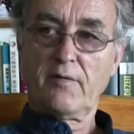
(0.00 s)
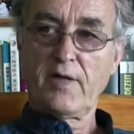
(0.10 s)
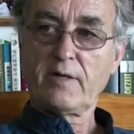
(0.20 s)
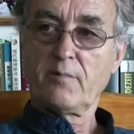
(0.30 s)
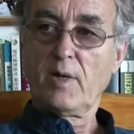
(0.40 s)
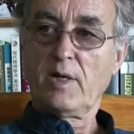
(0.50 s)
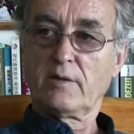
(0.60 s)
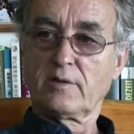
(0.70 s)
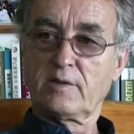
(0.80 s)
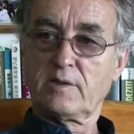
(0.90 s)
that
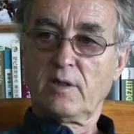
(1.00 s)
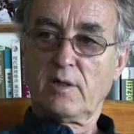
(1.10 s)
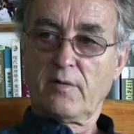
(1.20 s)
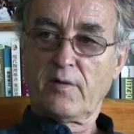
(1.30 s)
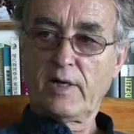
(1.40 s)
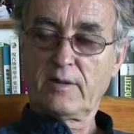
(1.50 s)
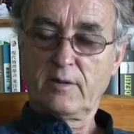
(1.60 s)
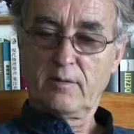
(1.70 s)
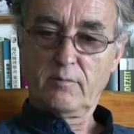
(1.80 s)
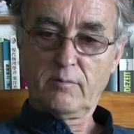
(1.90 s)
means that